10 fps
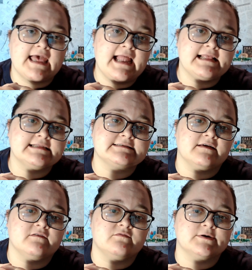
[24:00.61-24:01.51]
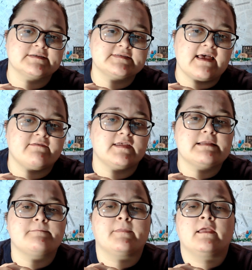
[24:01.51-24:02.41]
edits of book
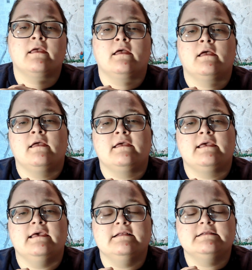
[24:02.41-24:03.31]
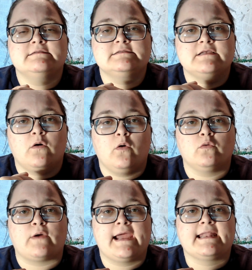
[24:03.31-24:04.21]
7, the
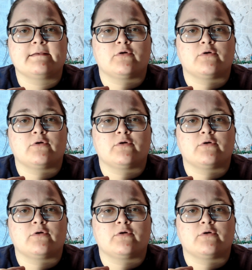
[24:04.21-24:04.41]
whole writing